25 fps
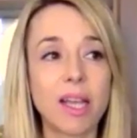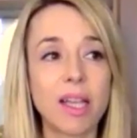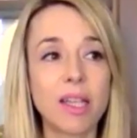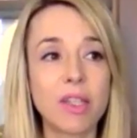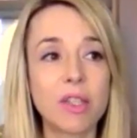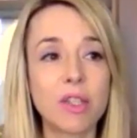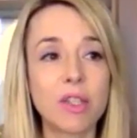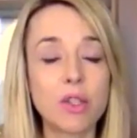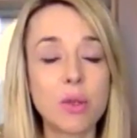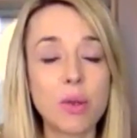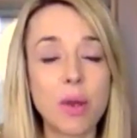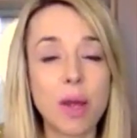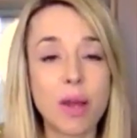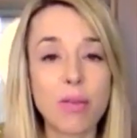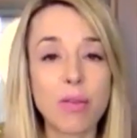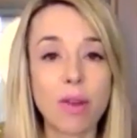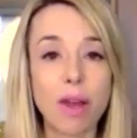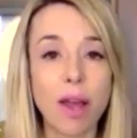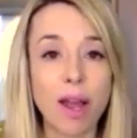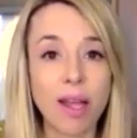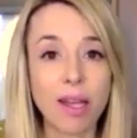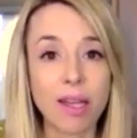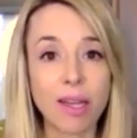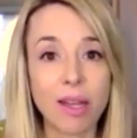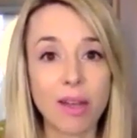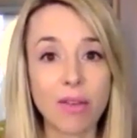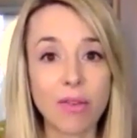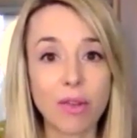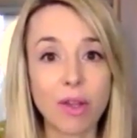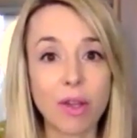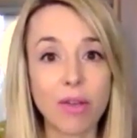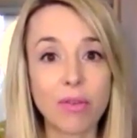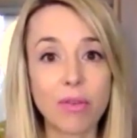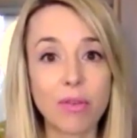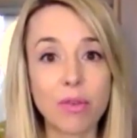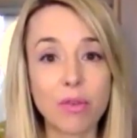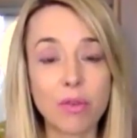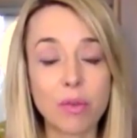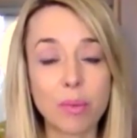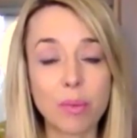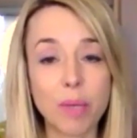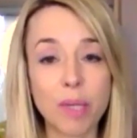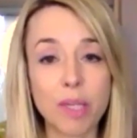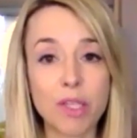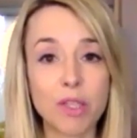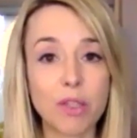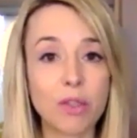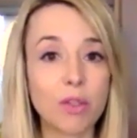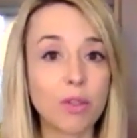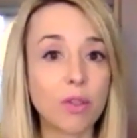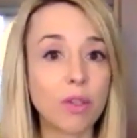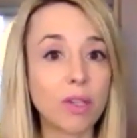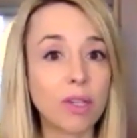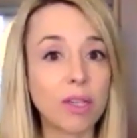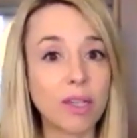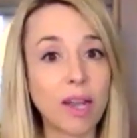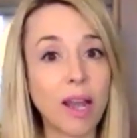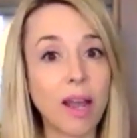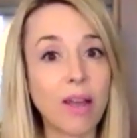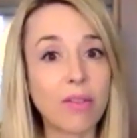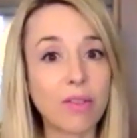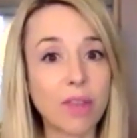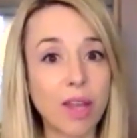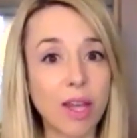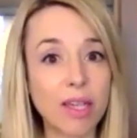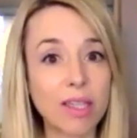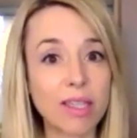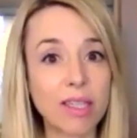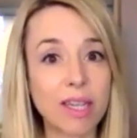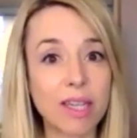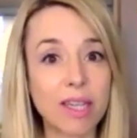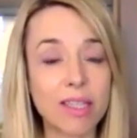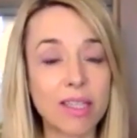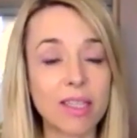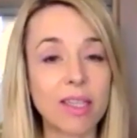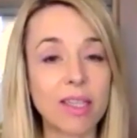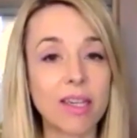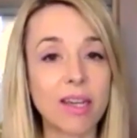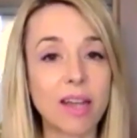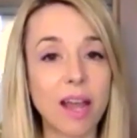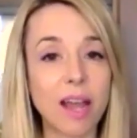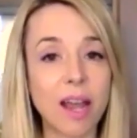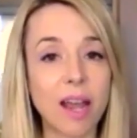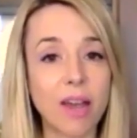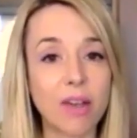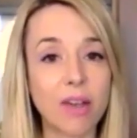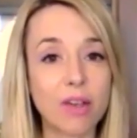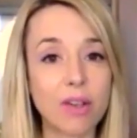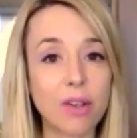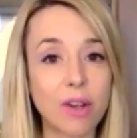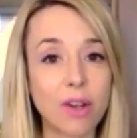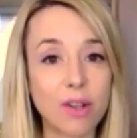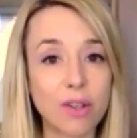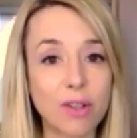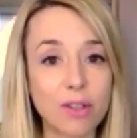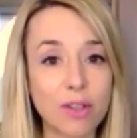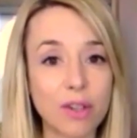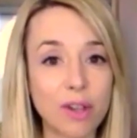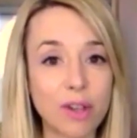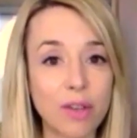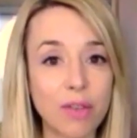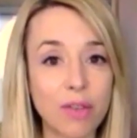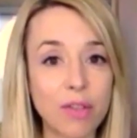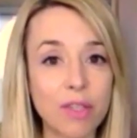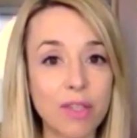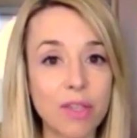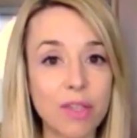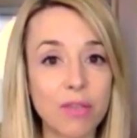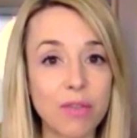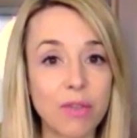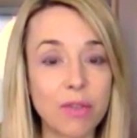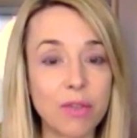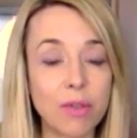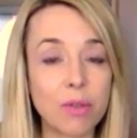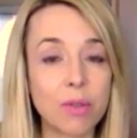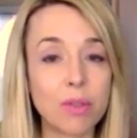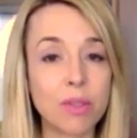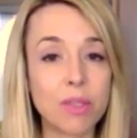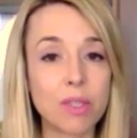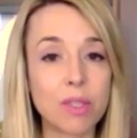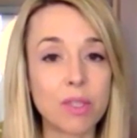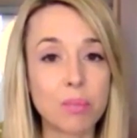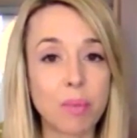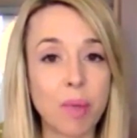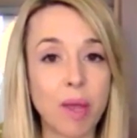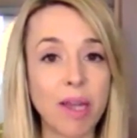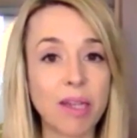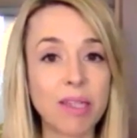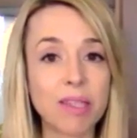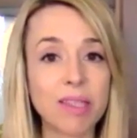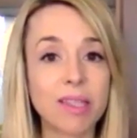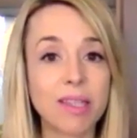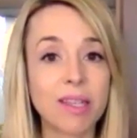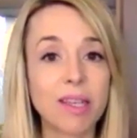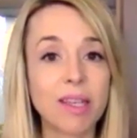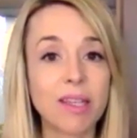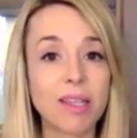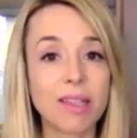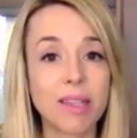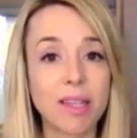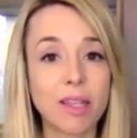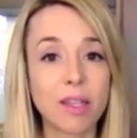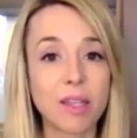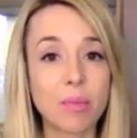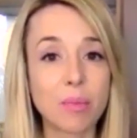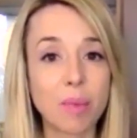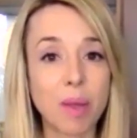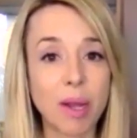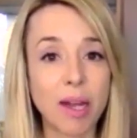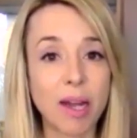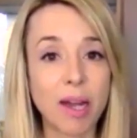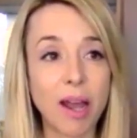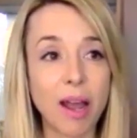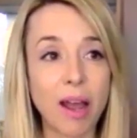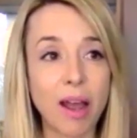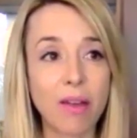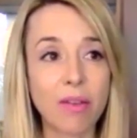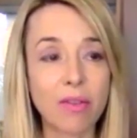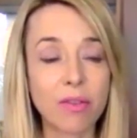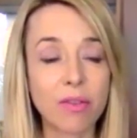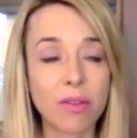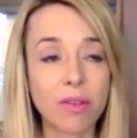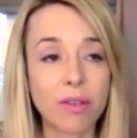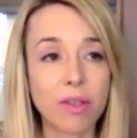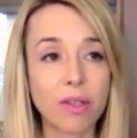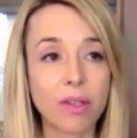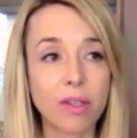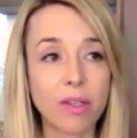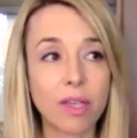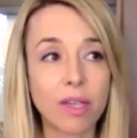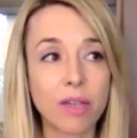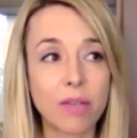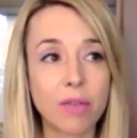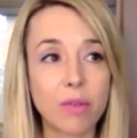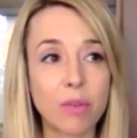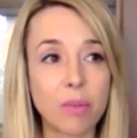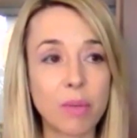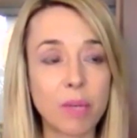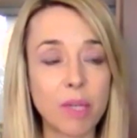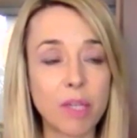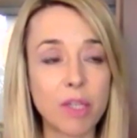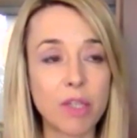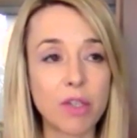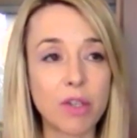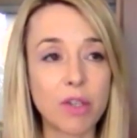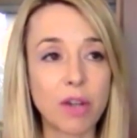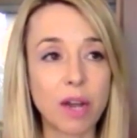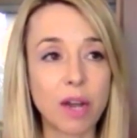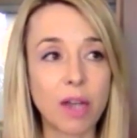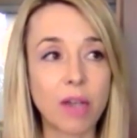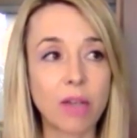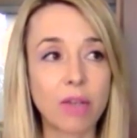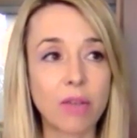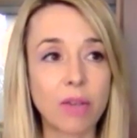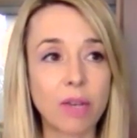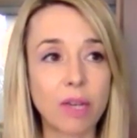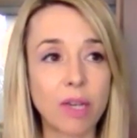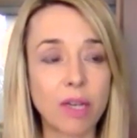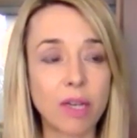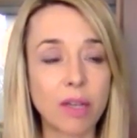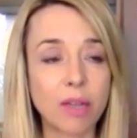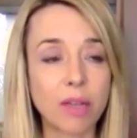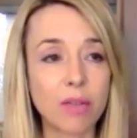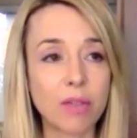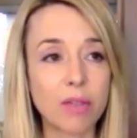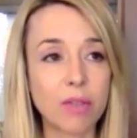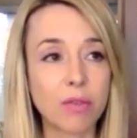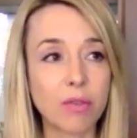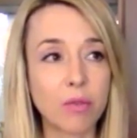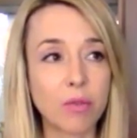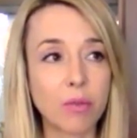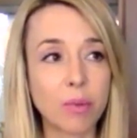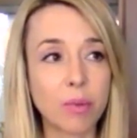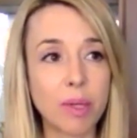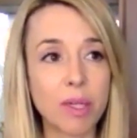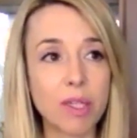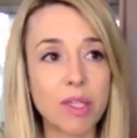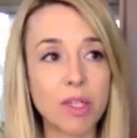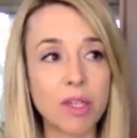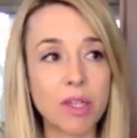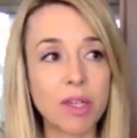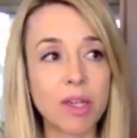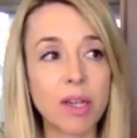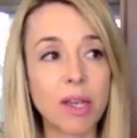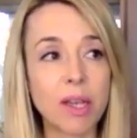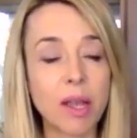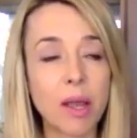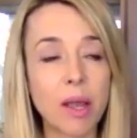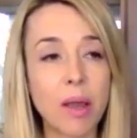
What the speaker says: Do you have a high level of inflammation? You can have that tested at your doctor's office if you suspect that you might have inflammation or elevated levels of inflammation.